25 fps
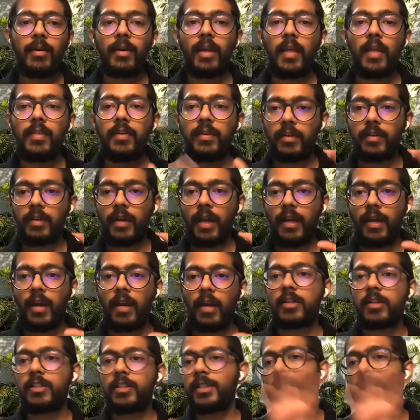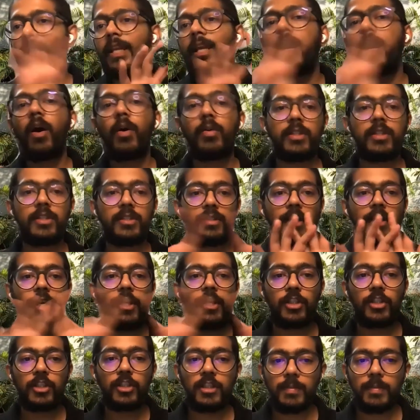together and understanding how these
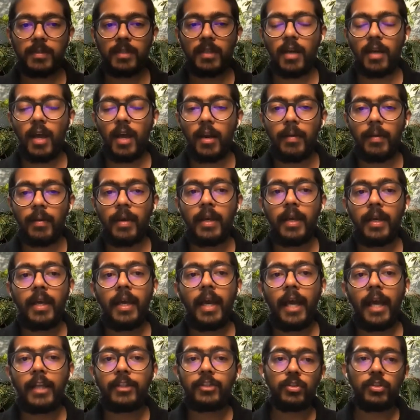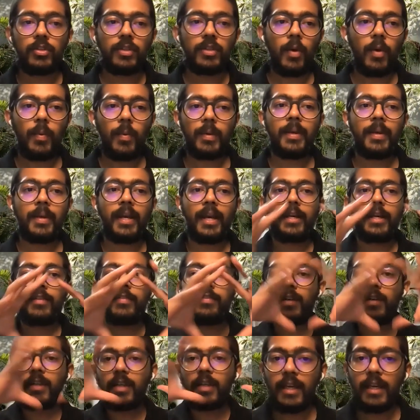relationships are done. And so now when we kind
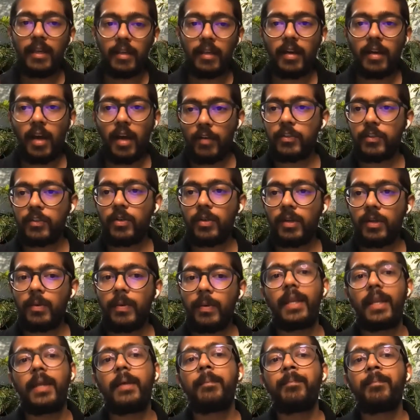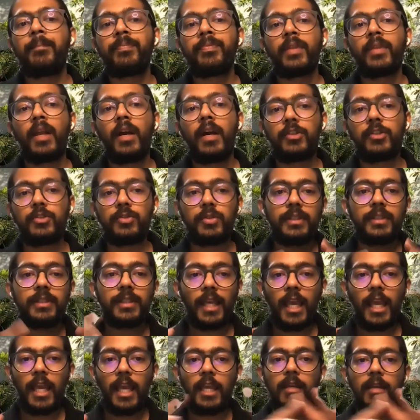of create a GraphQL query, Hasura
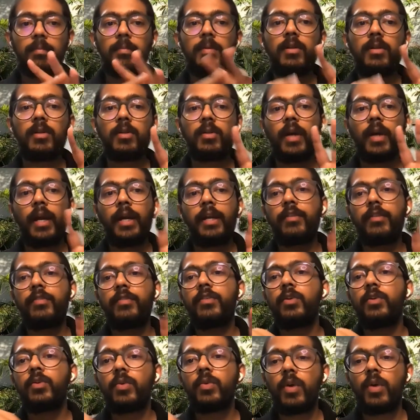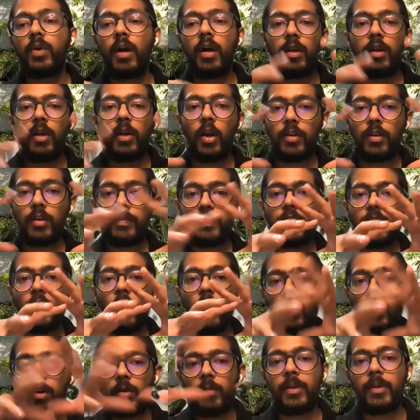is able to kind of do a lot of the
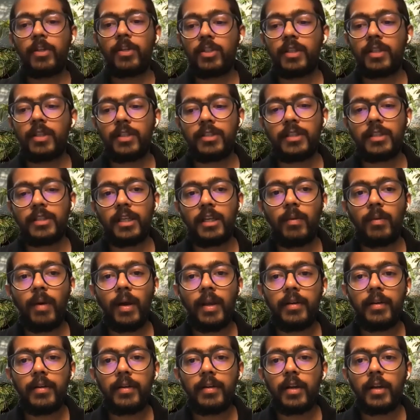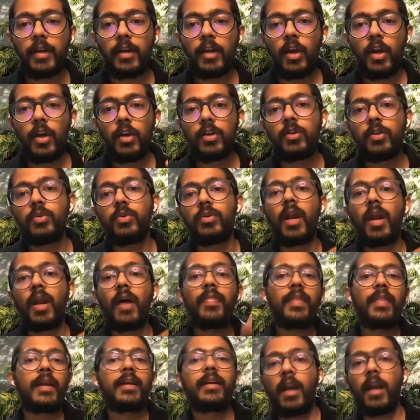automation that is required to
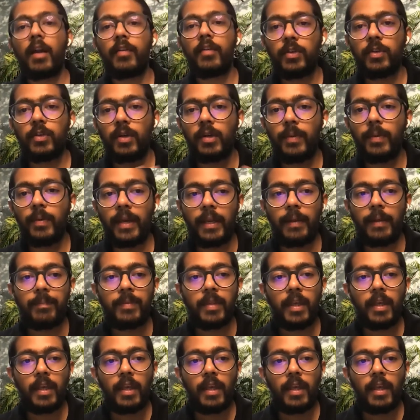run that GraphQL query.